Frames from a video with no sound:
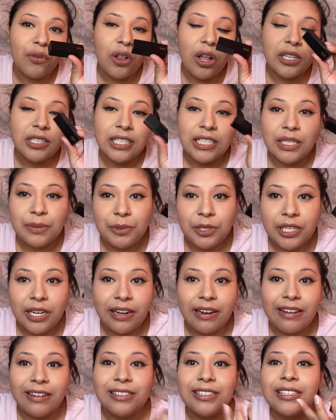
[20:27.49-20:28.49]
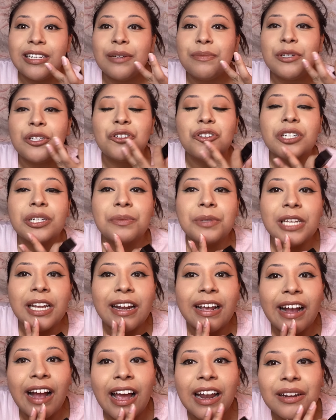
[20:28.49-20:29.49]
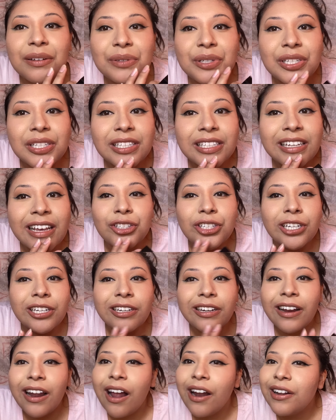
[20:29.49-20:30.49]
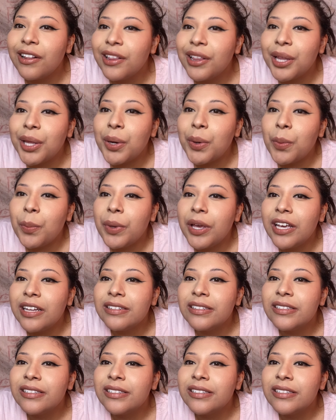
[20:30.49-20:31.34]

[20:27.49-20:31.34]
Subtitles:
Glossy Lip Stain in Cinnamon Dreams, and I kind of just sheared it out a little bit.